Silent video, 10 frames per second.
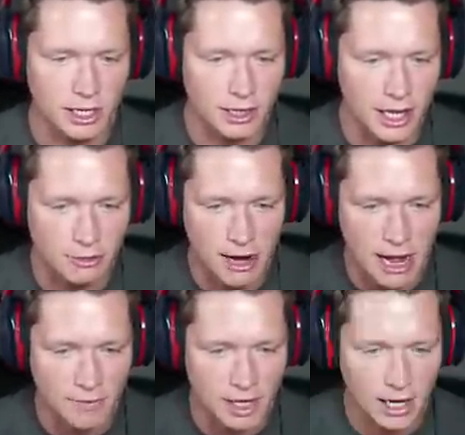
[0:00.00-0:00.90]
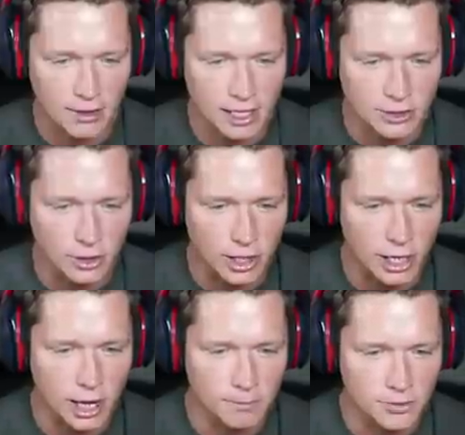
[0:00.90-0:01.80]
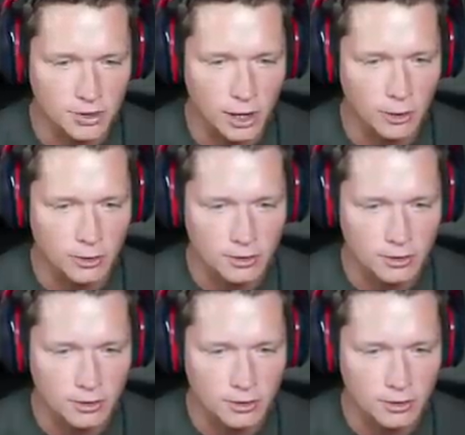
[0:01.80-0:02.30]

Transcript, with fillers: of like grabbed it and then took it up. So,